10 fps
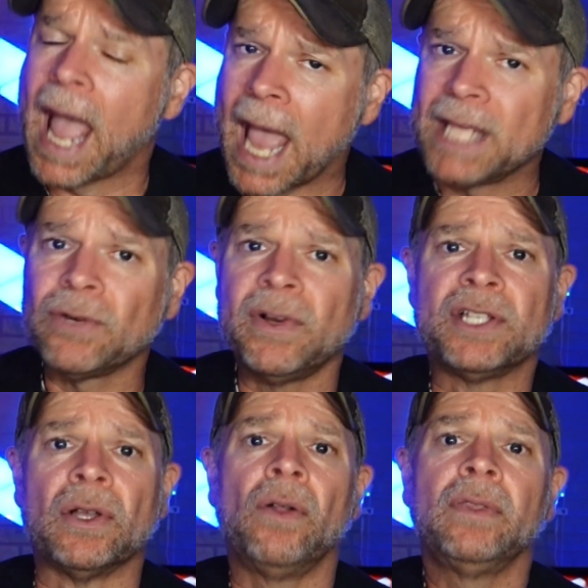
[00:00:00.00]
As a
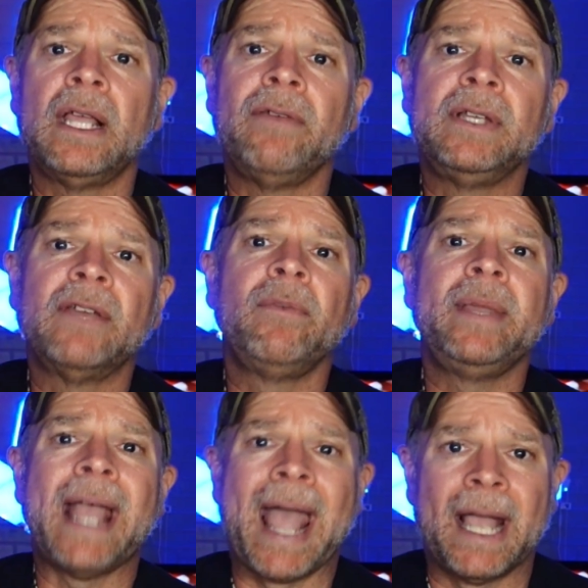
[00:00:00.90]
result, they've given
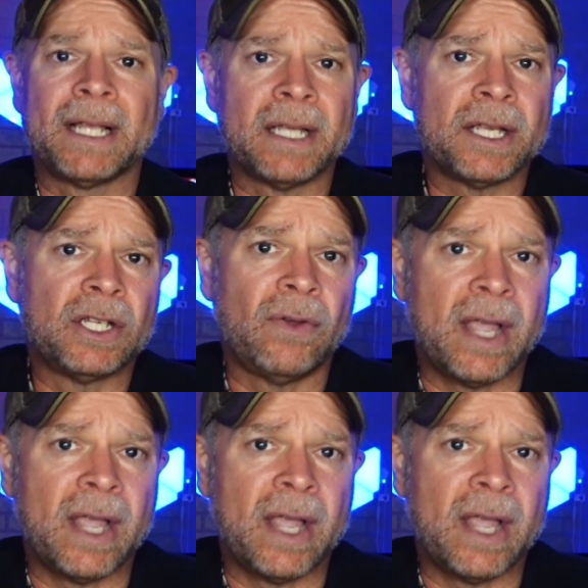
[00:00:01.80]
me access to